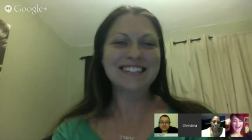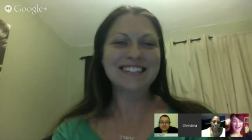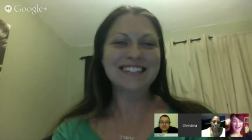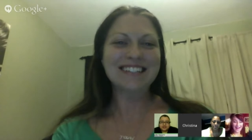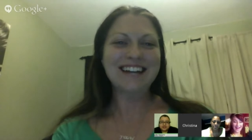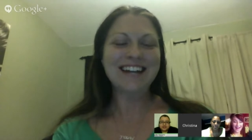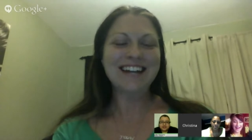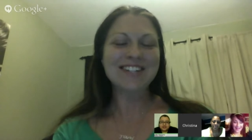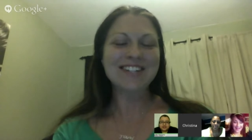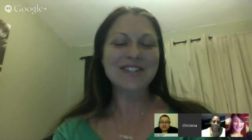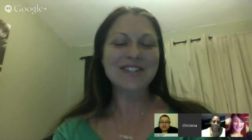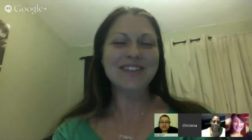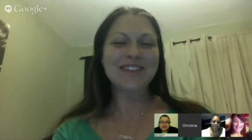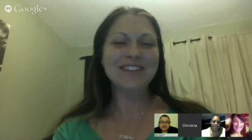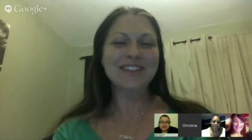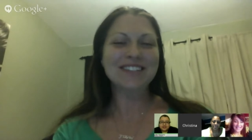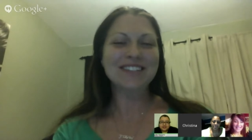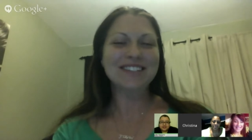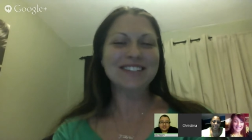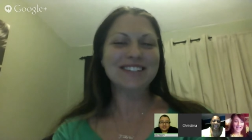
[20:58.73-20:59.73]
I do have
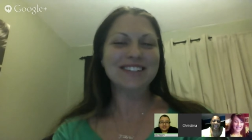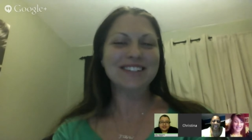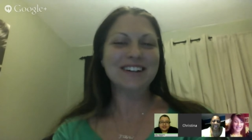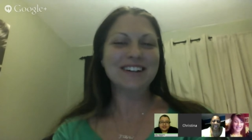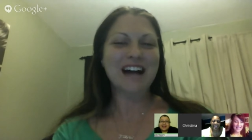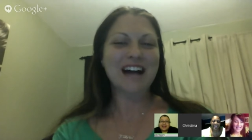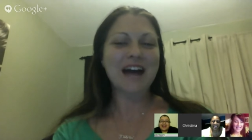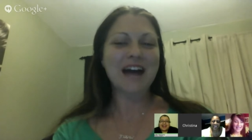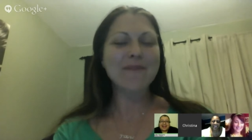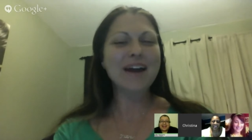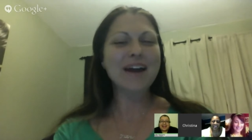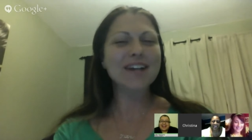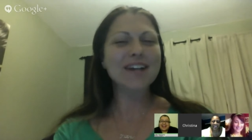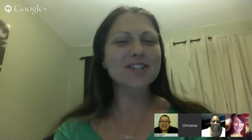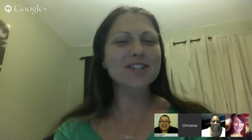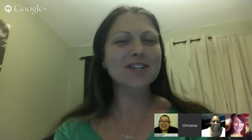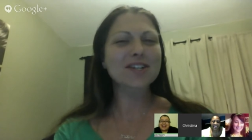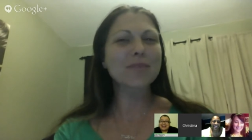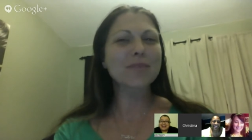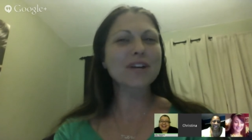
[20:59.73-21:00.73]
a little. I'm
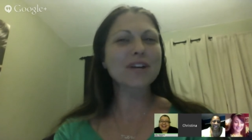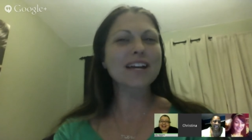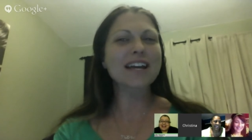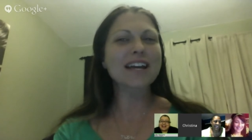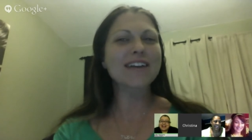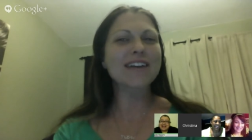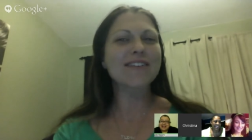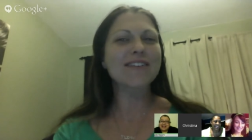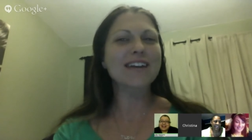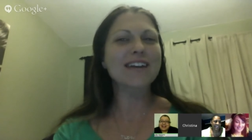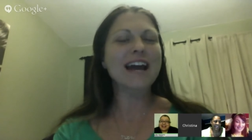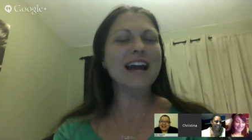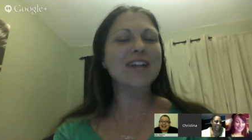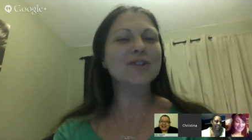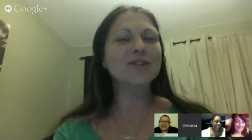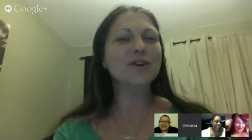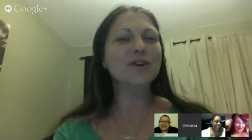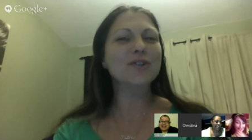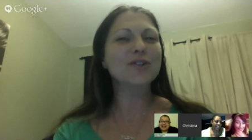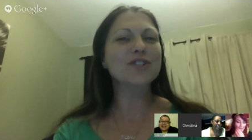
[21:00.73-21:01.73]
actually pretty even. I
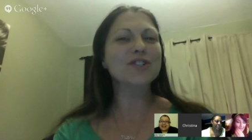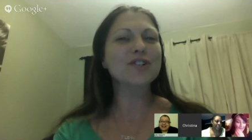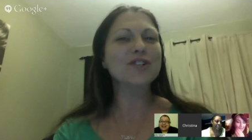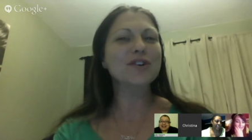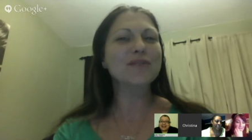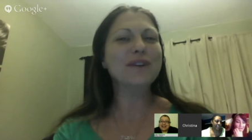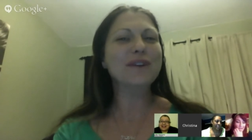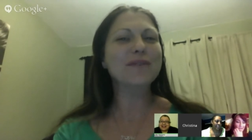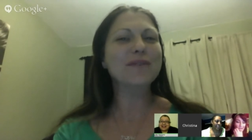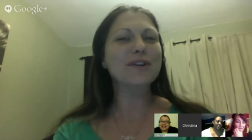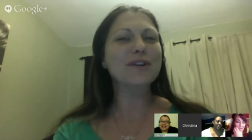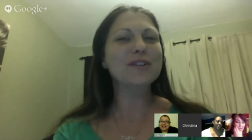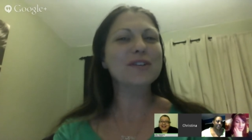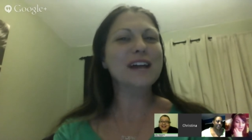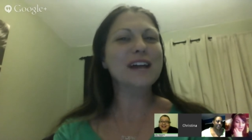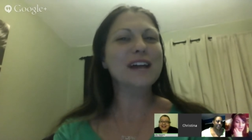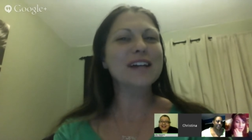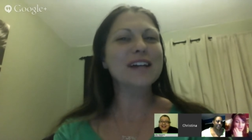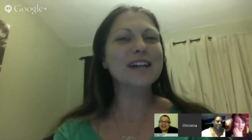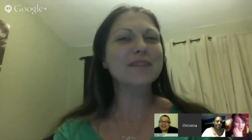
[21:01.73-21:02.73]
told you, remember you
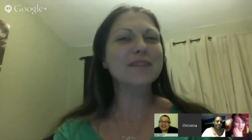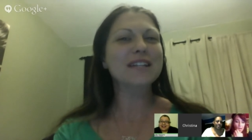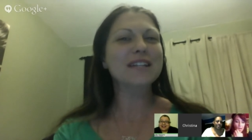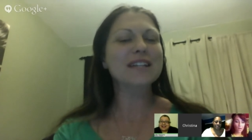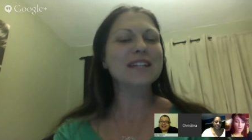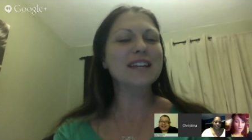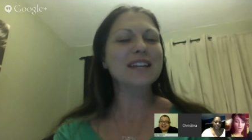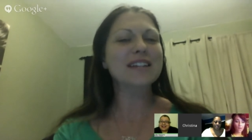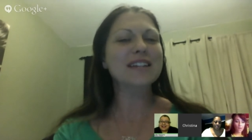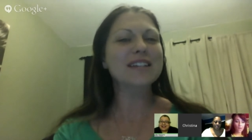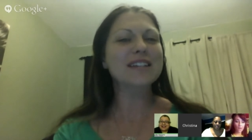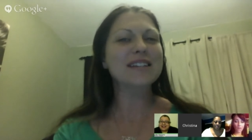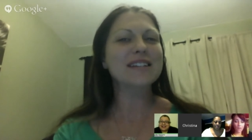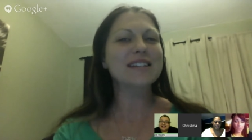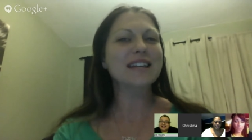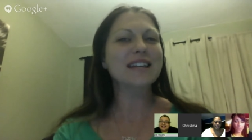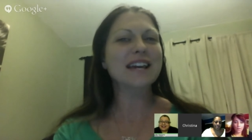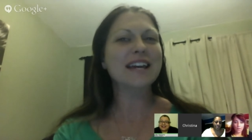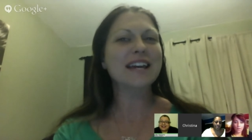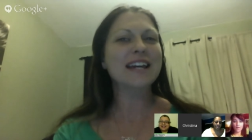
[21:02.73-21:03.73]
asked me to take the test
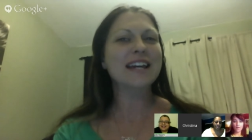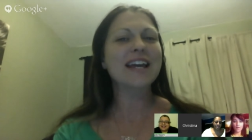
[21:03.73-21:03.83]
again?